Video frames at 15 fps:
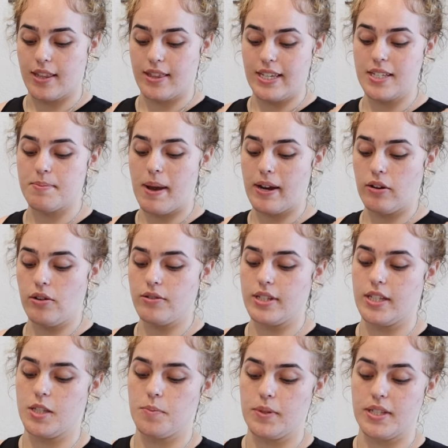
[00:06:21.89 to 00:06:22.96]
These macros
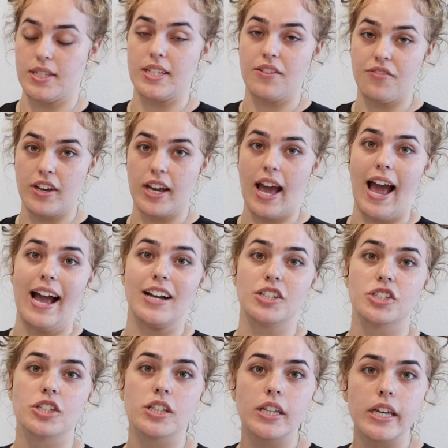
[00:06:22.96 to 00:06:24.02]
in specific
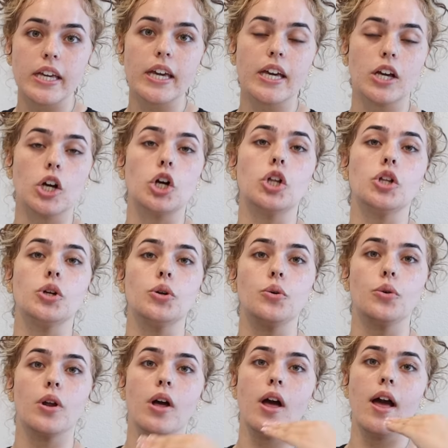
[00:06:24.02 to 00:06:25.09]
actually
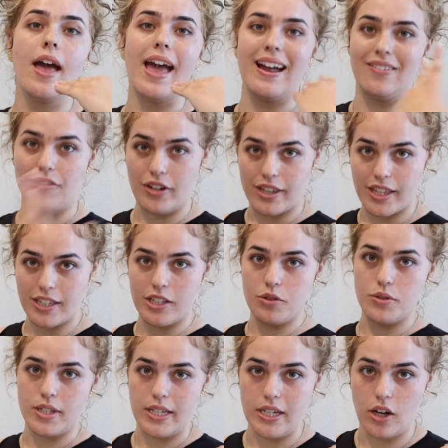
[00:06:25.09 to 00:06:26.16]
include everything that you
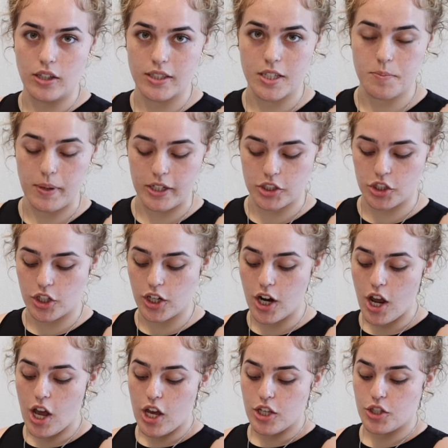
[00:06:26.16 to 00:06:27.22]
see on this picture.
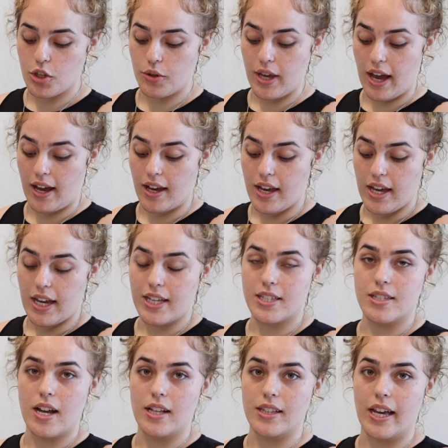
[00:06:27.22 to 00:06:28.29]
So yeah,
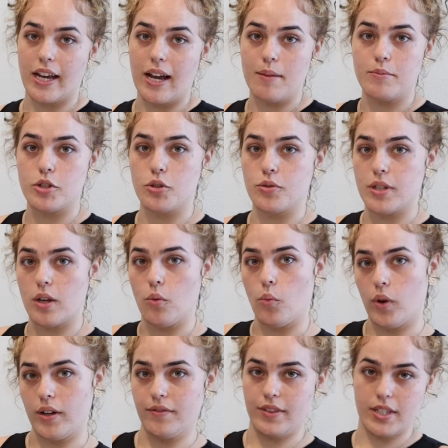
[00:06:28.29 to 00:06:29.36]
it's not like I'm choosing
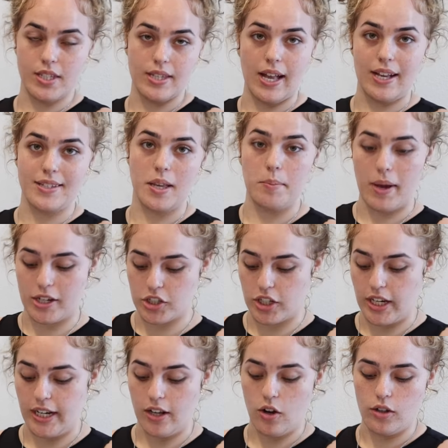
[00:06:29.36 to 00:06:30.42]
one of the snacks. I'm
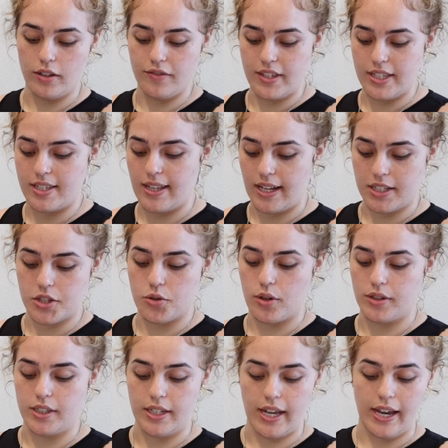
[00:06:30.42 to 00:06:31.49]
actually eating all of these snacks
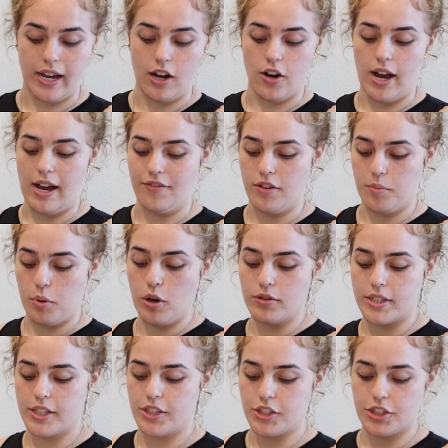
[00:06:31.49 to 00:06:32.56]
throughout the day. I'll have a
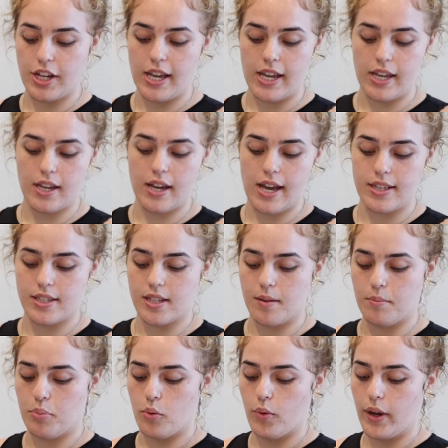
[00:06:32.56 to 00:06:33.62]
protein shake at
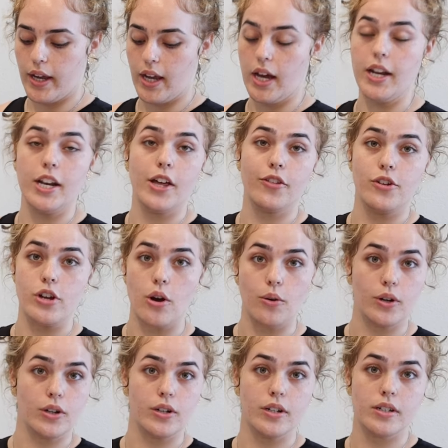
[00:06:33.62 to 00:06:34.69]
some point, another
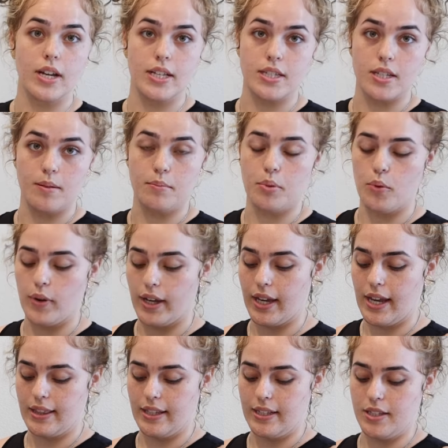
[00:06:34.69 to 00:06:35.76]
yogurt at some point,
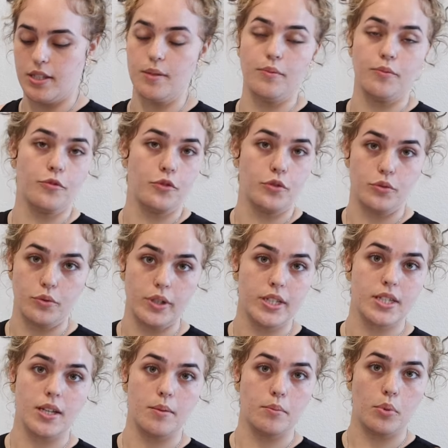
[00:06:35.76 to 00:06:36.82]
and then some fruit at
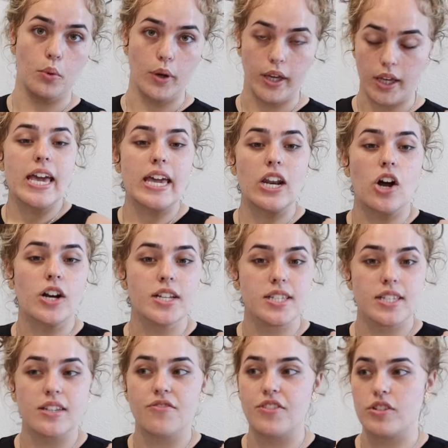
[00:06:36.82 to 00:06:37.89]
some point. It
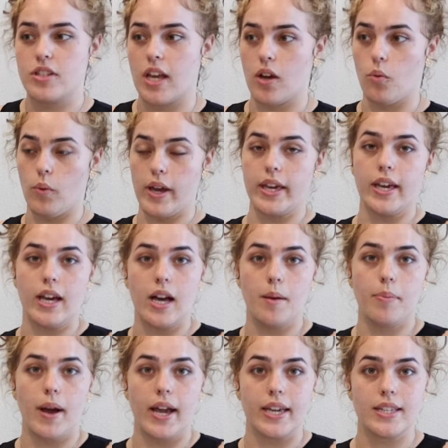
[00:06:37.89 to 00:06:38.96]
honestly feels like waking
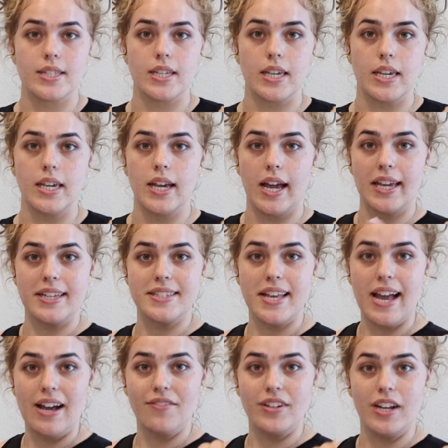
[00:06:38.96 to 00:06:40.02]
up, I get to eat, I get to
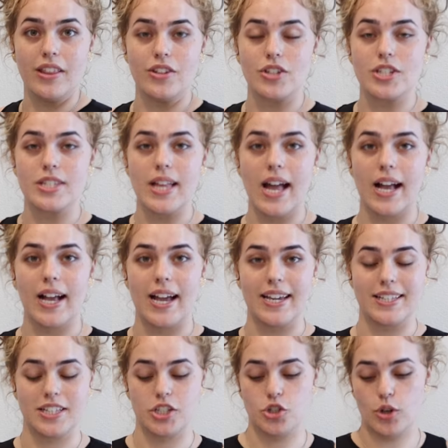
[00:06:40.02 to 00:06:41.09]
have another snack, I
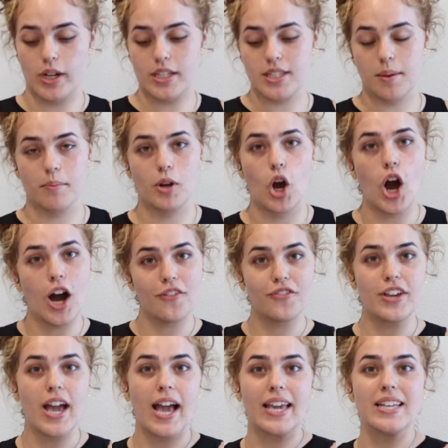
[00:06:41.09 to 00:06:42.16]
get to drink some
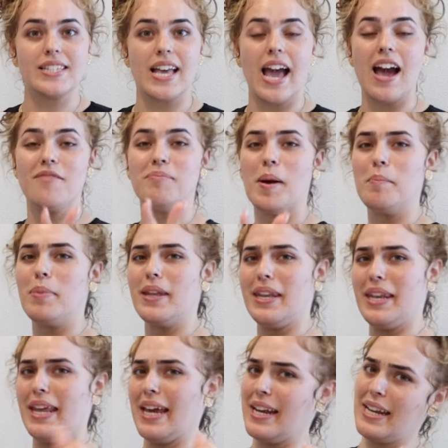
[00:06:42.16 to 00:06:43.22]
coffee, I get to have my
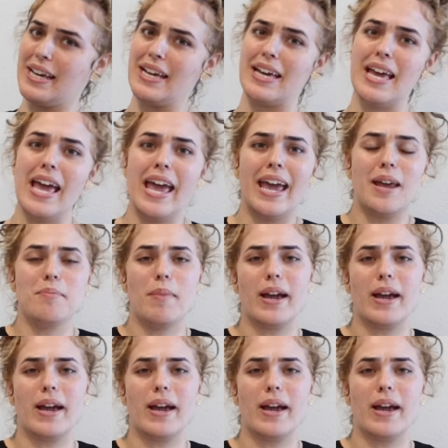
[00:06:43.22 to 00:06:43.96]
banana and